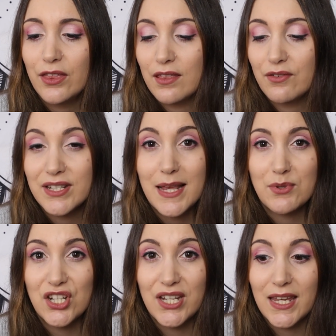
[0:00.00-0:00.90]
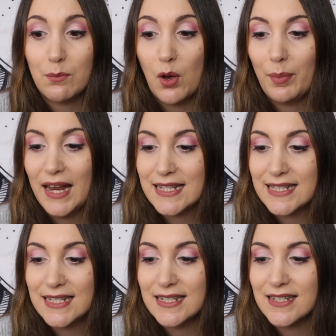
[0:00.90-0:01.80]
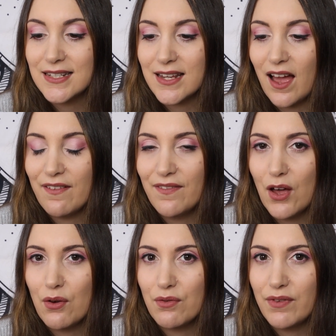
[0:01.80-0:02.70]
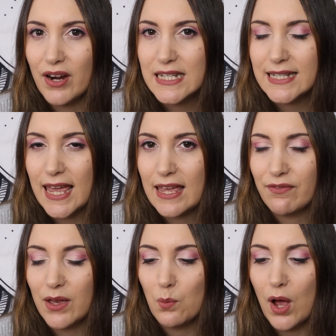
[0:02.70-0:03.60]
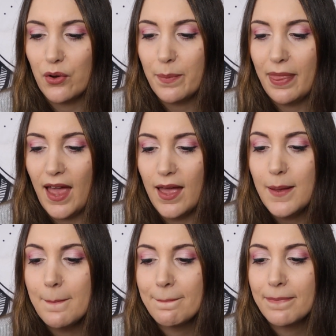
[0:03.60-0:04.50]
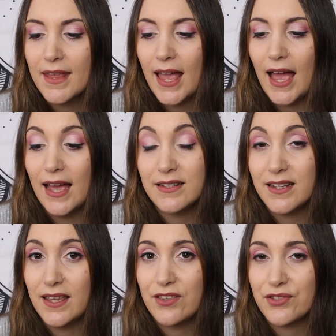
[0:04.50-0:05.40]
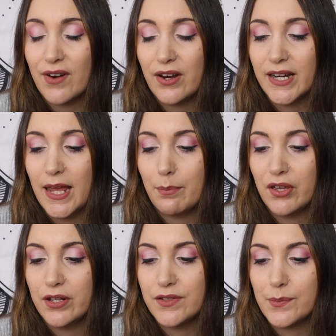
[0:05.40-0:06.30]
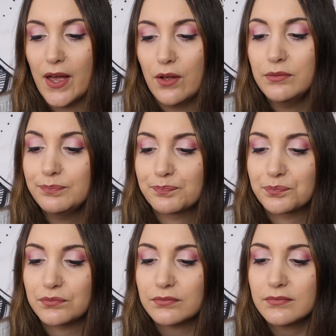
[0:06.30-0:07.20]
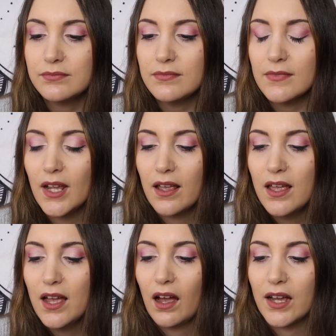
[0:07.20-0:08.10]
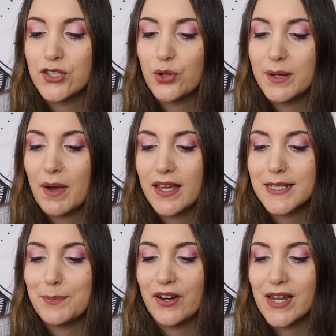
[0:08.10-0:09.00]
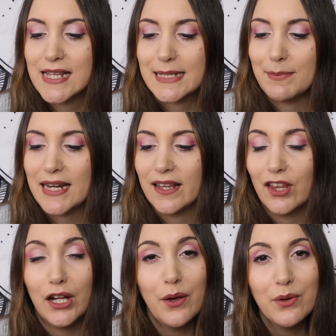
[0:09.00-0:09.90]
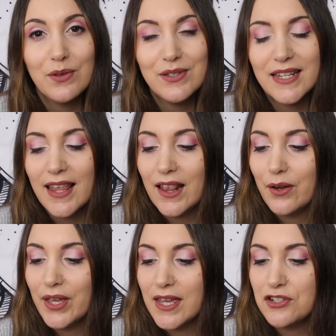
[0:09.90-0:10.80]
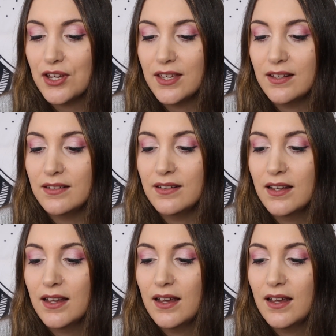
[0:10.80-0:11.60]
The reception team were pleasant. I felt very safe and welcome there and in the surrounding neighborhood as well. I enjoyed my experience meeting the locals in that location.